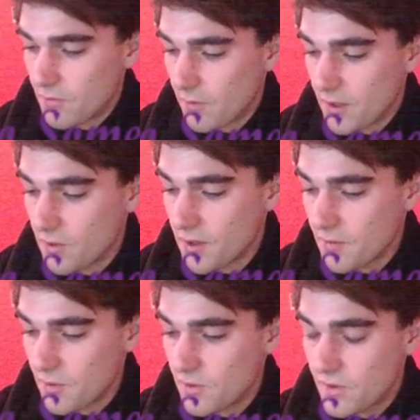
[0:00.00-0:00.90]
when you
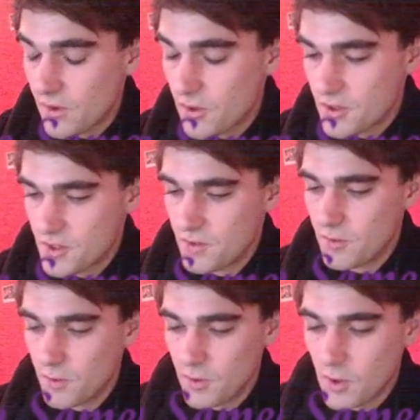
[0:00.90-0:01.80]
even search,
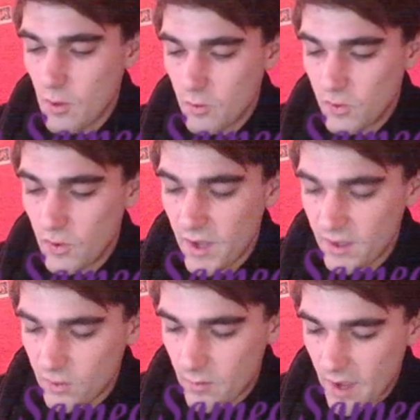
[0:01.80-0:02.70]
you, you go to the
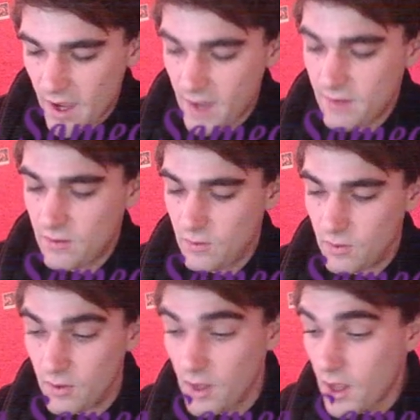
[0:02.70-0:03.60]
Edomites, to
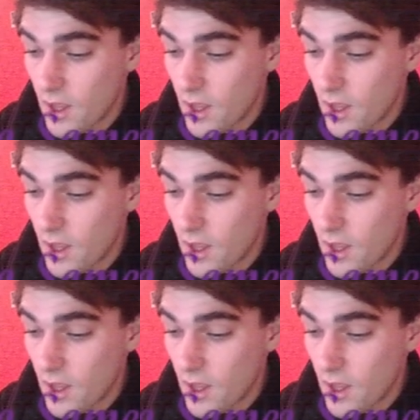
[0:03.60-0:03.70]
the